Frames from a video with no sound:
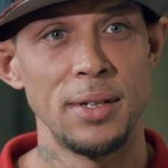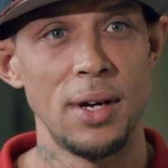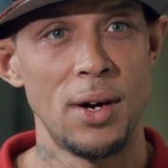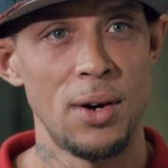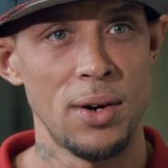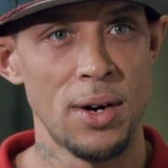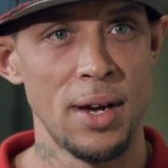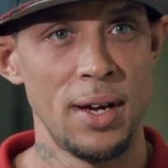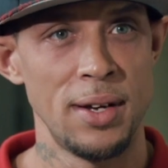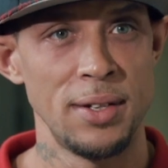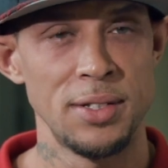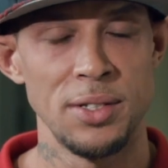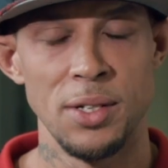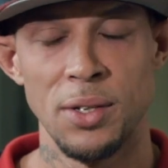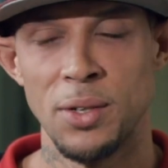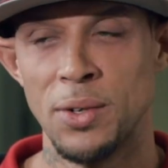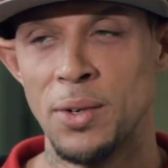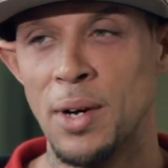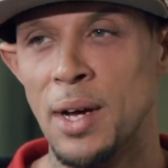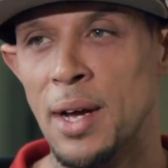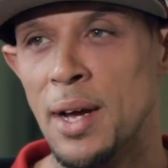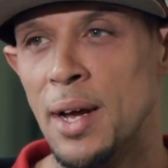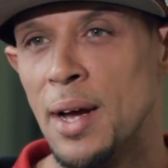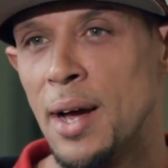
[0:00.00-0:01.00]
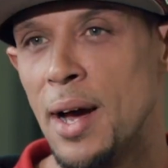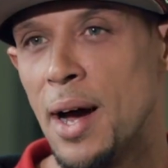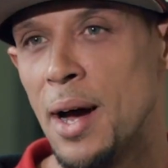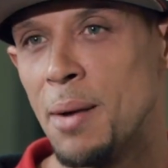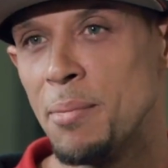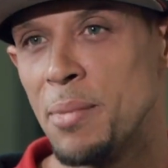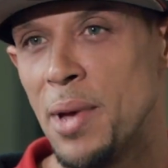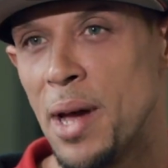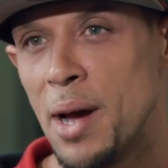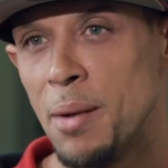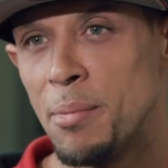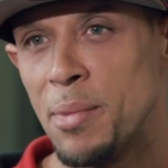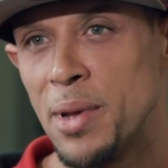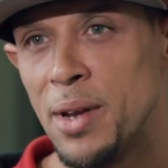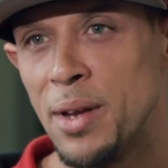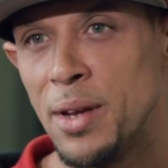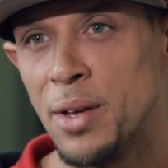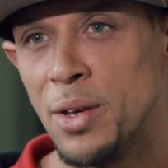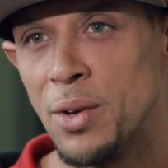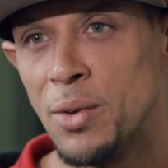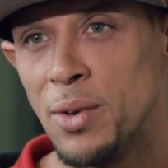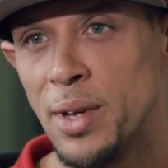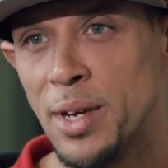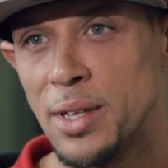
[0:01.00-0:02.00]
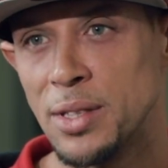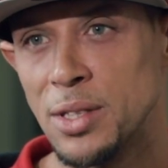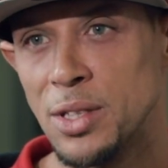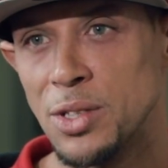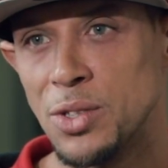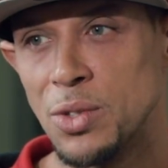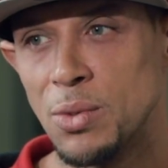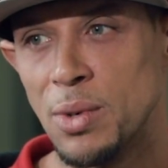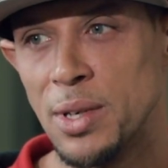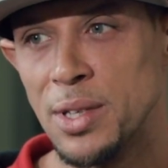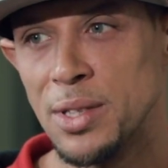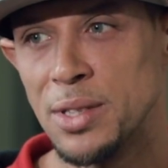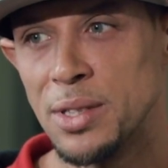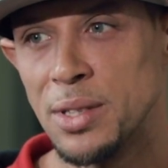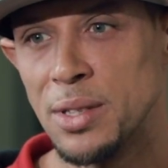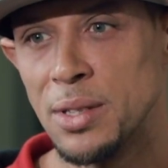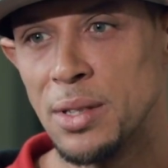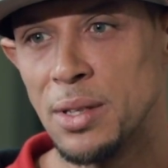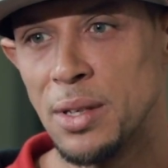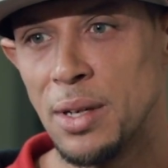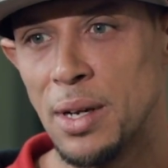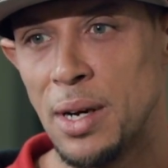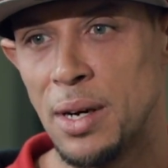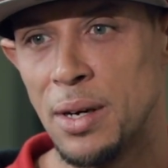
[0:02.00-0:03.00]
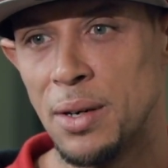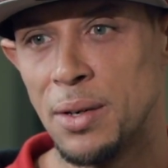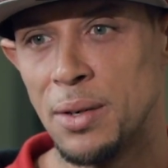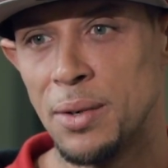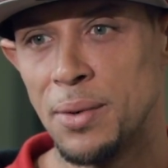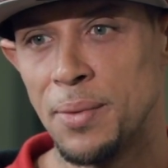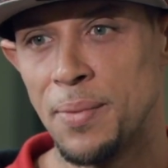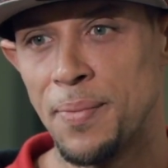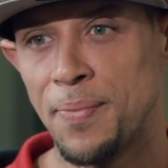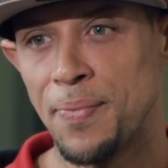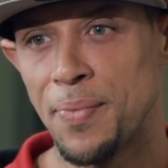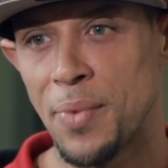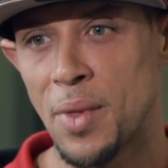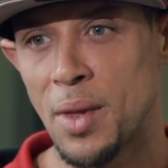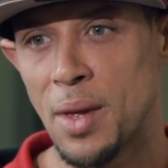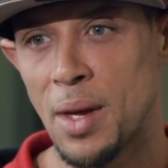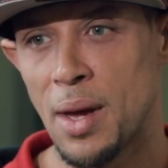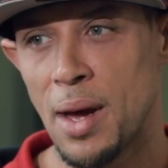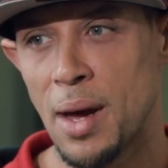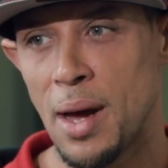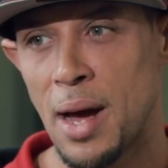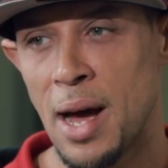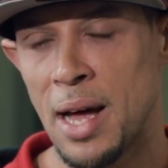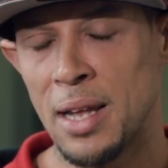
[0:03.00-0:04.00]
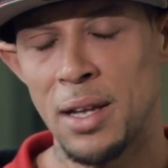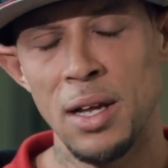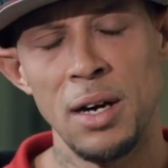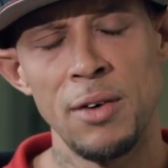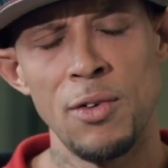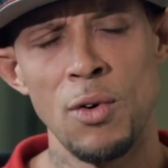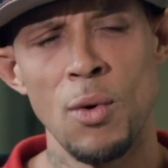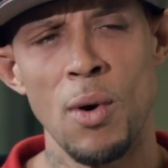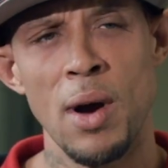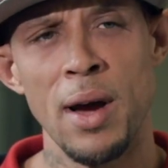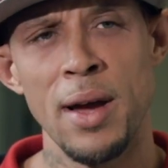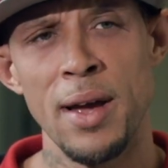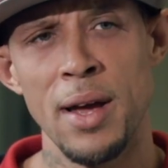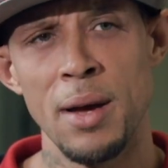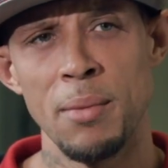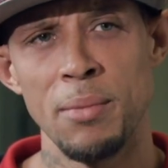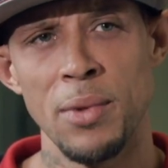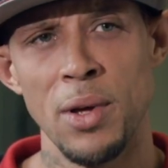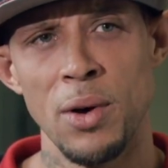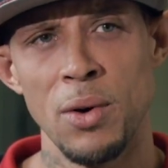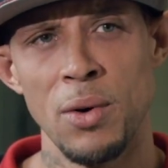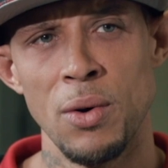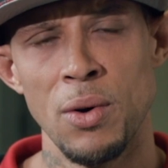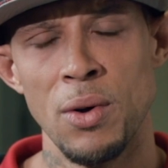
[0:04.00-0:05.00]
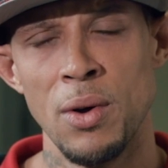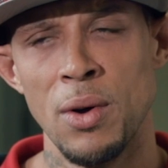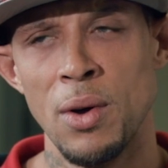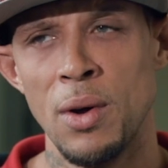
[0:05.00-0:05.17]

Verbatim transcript: okay? So I'm, I'm in a unique situation. Um, I love who I am, though.